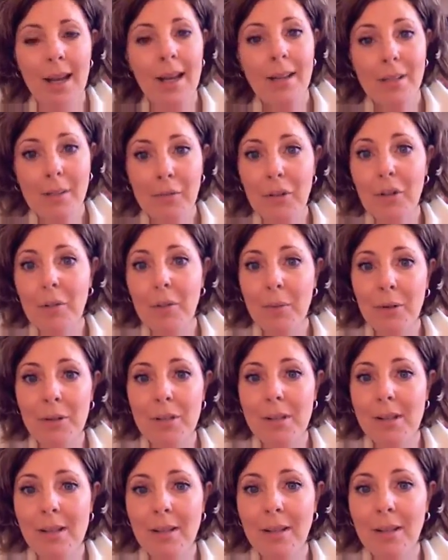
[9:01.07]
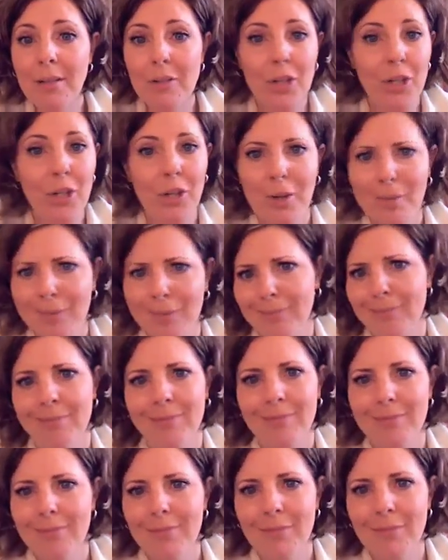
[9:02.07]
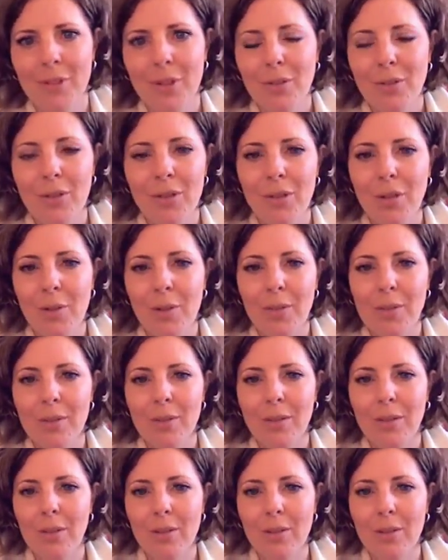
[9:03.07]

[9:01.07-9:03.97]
Because if you're immersed in the literature, certain Sherman's